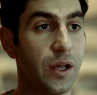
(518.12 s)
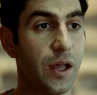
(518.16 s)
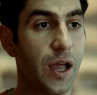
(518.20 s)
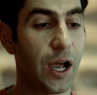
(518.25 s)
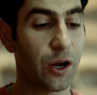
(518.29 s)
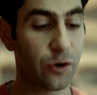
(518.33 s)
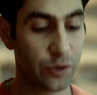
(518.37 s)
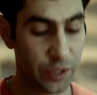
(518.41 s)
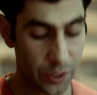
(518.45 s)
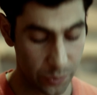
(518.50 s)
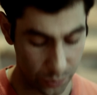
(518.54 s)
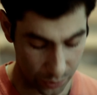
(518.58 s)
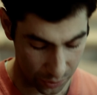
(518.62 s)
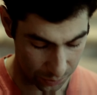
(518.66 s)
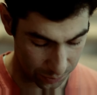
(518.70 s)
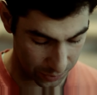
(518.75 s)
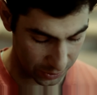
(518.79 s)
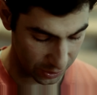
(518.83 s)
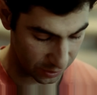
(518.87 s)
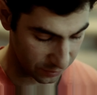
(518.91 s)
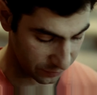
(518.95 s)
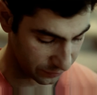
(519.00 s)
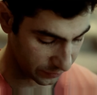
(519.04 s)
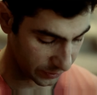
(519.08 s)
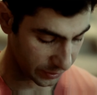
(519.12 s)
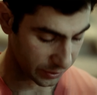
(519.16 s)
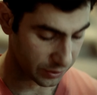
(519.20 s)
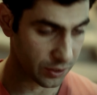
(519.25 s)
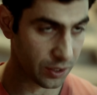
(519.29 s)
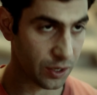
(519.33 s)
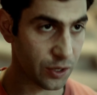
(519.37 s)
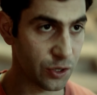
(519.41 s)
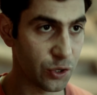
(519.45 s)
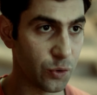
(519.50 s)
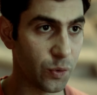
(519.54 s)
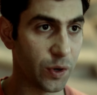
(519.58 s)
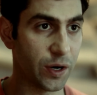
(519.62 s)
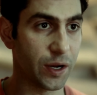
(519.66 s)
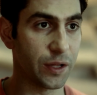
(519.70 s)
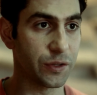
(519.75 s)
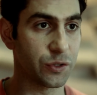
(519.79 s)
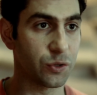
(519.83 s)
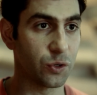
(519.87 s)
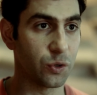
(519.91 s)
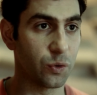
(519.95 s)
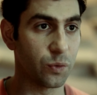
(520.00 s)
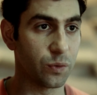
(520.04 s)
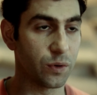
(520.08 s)
How great would it be if like you went
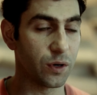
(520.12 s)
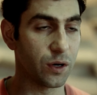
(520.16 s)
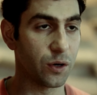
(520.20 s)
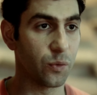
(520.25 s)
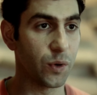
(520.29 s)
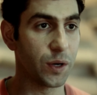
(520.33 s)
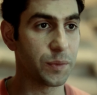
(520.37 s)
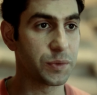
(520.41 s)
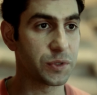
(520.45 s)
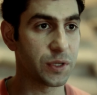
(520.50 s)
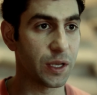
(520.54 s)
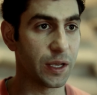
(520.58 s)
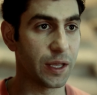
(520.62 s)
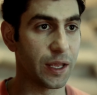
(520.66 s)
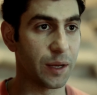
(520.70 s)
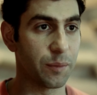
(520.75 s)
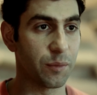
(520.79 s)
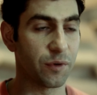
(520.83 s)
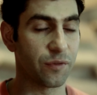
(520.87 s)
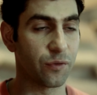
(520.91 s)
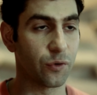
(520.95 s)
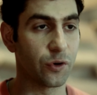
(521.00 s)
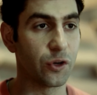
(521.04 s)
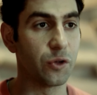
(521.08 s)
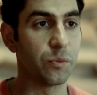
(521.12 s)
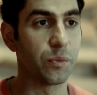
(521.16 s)
onto a website, and before you